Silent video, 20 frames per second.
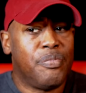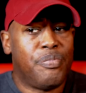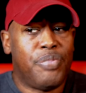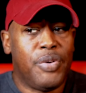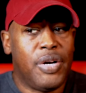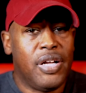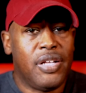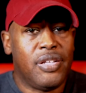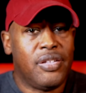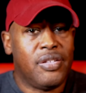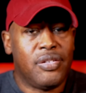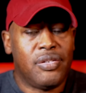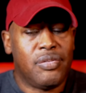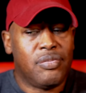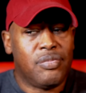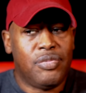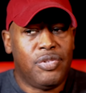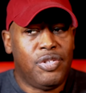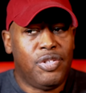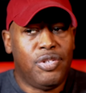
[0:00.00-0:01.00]
but
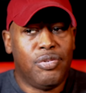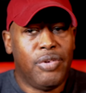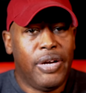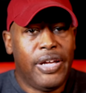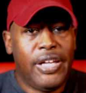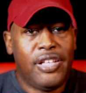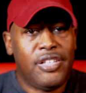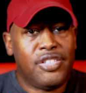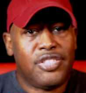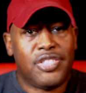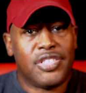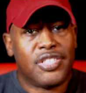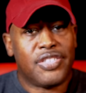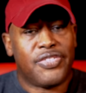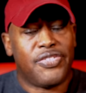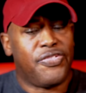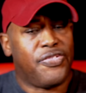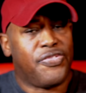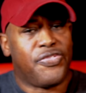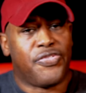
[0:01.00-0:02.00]
you ain't
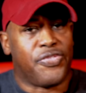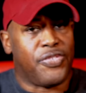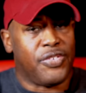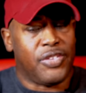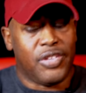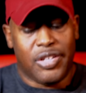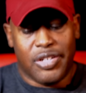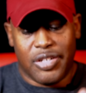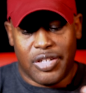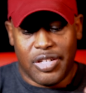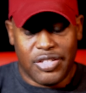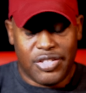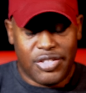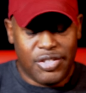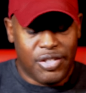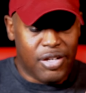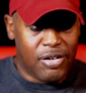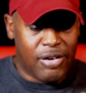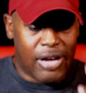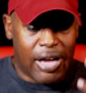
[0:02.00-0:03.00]
just, because,
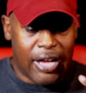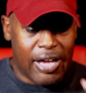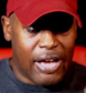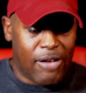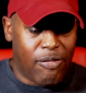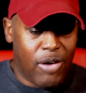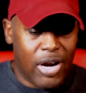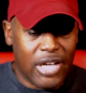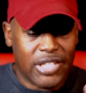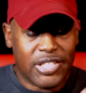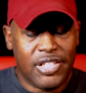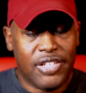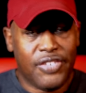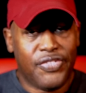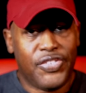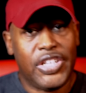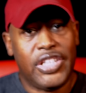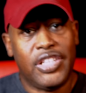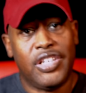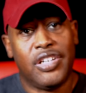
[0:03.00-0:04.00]
you know, I watch
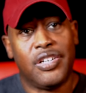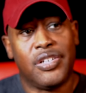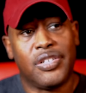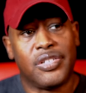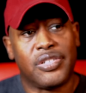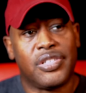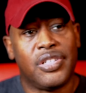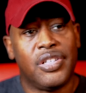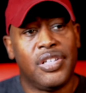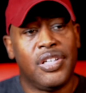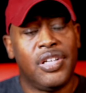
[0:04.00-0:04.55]
these videos